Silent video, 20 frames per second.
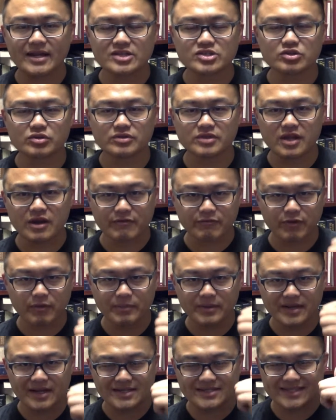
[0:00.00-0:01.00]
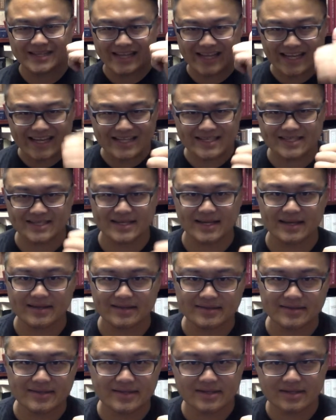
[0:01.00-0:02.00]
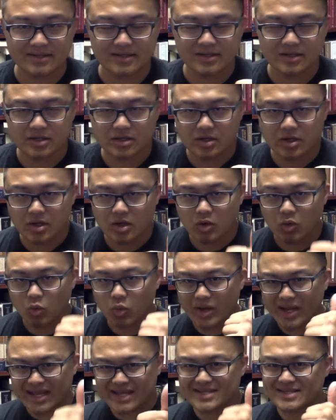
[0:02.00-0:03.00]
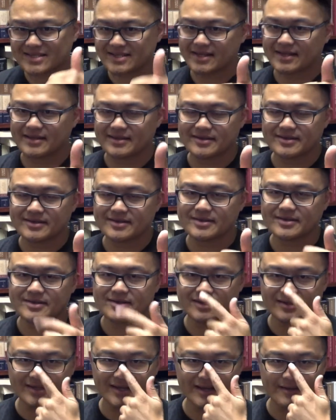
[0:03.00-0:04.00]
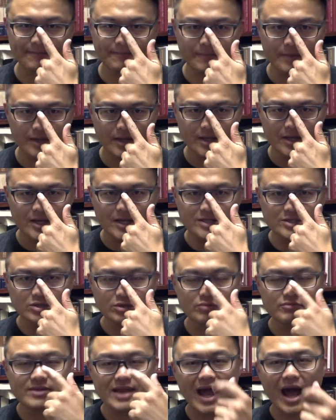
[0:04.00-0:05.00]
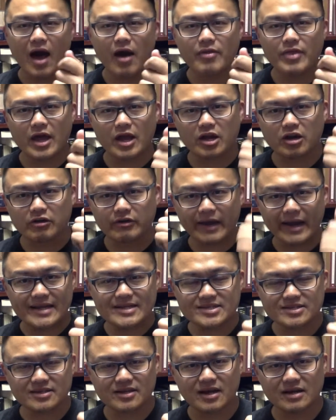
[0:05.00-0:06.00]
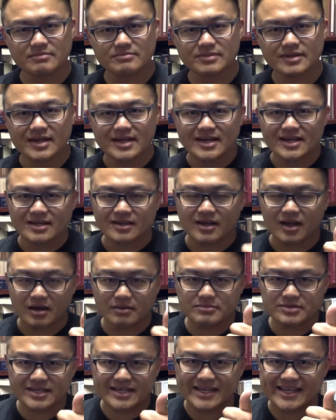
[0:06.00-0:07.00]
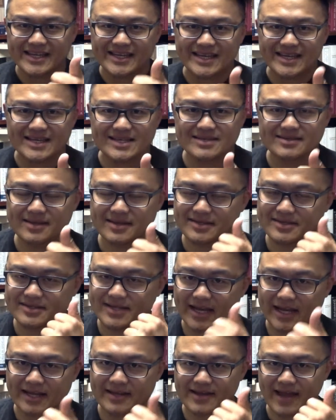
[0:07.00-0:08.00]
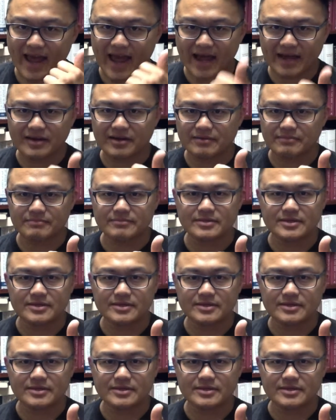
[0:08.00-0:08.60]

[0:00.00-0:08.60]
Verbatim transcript: And so, therefore, because he sinned, we sinned. Okay? And so now that Christ come, comes, he is the second Adam.